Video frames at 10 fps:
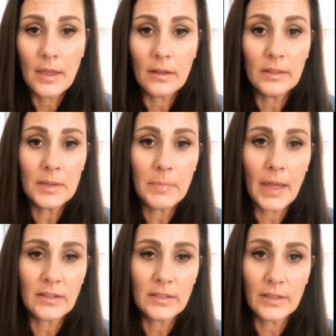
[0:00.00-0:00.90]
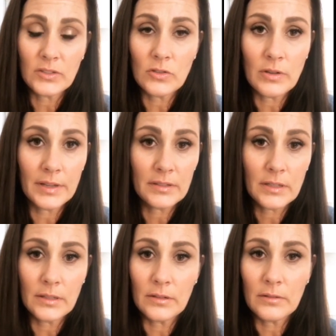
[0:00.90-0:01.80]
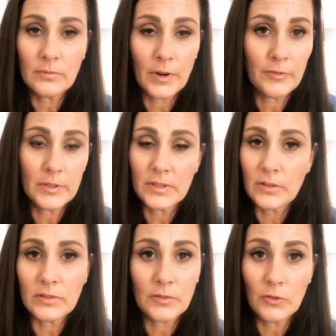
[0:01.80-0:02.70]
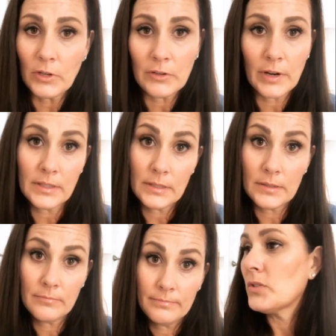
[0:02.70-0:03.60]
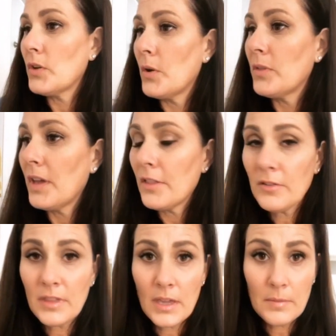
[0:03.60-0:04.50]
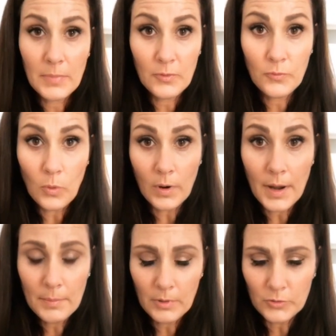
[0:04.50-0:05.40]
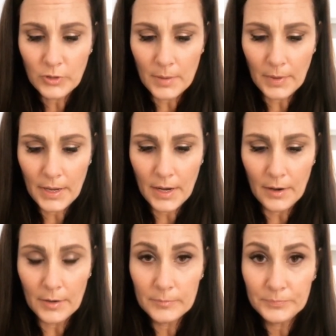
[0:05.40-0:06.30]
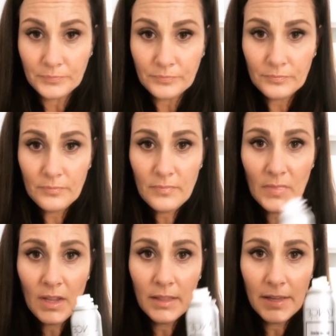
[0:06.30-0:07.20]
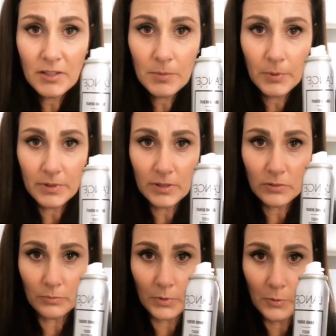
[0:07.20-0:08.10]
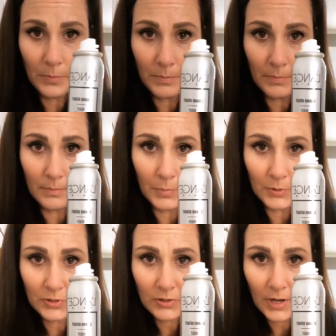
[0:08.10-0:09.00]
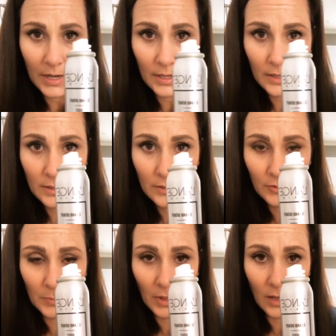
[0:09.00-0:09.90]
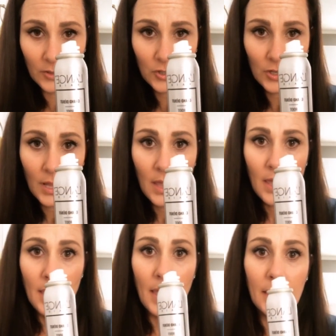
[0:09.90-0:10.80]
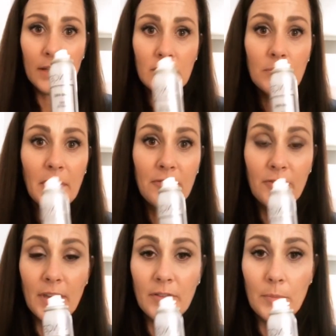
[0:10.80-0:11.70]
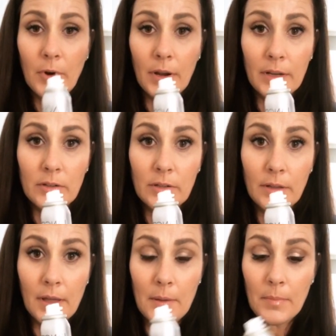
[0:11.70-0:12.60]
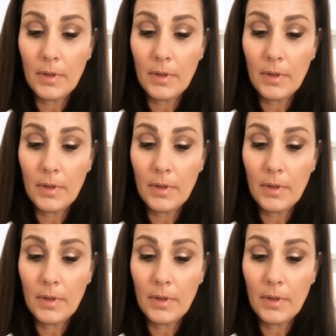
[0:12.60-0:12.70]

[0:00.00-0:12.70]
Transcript: and I'll link back to that so you guys can reference those if you're interested. So the other thing, before I blow dry my hair, I like to put this root booster in it from Lange, and it's my favorite product. What